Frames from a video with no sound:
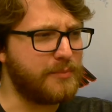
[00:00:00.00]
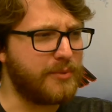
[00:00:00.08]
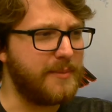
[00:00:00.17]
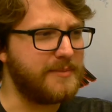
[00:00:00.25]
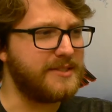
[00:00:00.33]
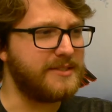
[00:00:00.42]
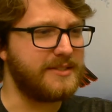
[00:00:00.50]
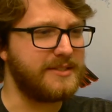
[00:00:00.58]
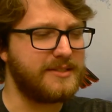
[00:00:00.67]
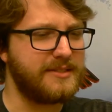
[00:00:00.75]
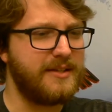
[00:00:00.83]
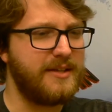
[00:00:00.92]
she promises
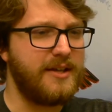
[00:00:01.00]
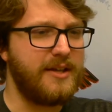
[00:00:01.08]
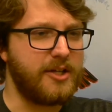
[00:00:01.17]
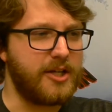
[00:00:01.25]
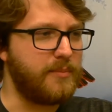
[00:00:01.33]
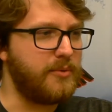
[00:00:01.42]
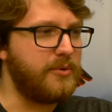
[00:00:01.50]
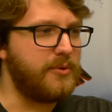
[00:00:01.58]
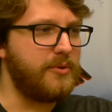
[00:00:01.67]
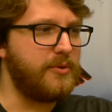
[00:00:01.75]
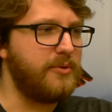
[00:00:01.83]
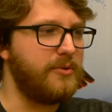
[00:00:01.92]
this couple
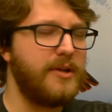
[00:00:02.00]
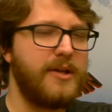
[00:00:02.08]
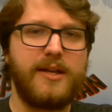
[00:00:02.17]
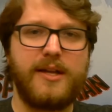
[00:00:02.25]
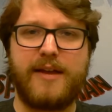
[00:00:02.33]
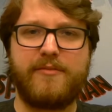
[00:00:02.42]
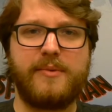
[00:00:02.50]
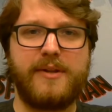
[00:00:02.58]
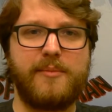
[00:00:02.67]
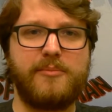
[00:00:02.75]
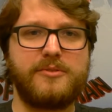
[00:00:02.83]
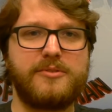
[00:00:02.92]
who haven't
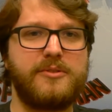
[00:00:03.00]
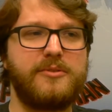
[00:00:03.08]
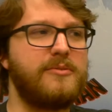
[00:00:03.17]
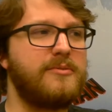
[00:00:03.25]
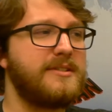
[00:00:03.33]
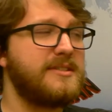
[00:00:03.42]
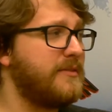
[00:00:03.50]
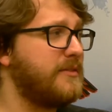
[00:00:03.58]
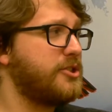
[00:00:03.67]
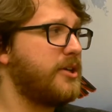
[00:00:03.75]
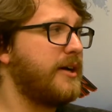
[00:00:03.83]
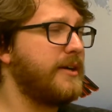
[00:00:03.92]
been able to conceive a
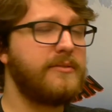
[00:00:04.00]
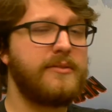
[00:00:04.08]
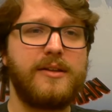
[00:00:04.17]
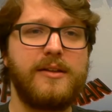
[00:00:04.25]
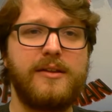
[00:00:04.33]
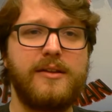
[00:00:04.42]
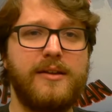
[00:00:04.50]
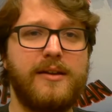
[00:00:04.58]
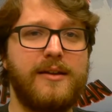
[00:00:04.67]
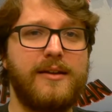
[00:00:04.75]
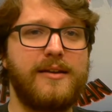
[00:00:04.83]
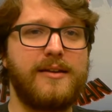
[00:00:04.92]
child,
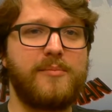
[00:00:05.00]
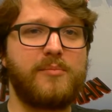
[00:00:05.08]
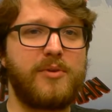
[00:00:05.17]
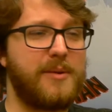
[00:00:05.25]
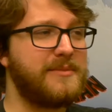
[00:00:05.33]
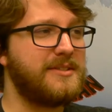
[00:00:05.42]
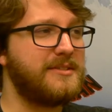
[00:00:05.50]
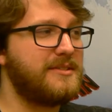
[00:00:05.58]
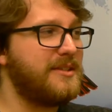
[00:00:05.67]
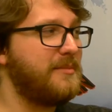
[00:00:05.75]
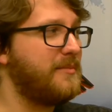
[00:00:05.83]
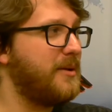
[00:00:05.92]
uh, promises
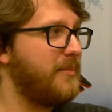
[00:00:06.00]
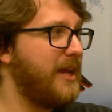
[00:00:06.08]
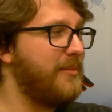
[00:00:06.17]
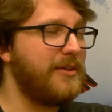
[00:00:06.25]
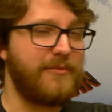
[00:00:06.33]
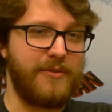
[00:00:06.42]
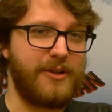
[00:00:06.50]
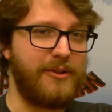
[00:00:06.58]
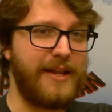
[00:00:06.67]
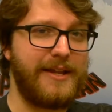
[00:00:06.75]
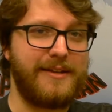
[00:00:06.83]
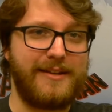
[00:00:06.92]
them a baby for their
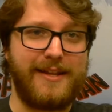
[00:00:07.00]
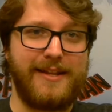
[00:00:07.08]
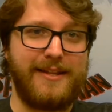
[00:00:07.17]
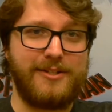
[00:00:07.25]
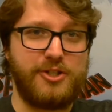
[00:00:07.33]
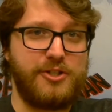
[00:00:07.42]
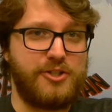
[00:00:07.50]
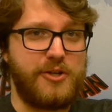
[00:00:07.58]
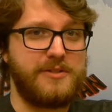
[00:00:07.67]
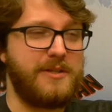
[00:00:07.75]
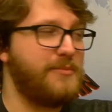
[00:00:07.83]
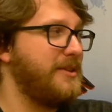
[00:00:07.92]
land, and then she
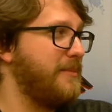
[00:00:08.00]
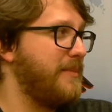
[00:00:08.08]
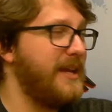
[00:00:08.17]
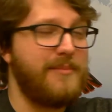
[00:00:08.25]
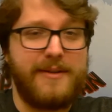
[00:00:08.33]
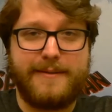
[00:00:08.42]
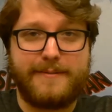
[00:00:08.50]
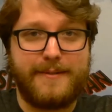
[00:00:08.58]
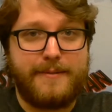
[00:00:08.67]
shows up with the baby, and it's